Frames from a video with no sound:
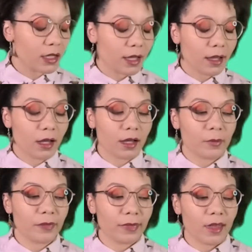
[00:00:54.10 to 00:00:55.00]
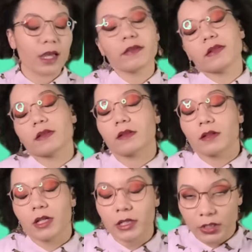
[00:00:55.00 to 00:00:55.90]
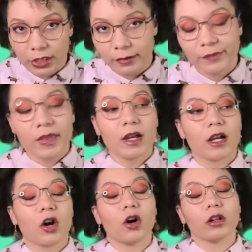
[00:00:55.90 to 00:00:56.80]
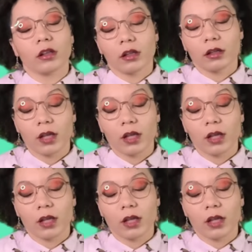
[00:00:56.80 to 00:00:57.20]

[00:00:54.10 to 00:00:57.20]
see, uh, I have this condition called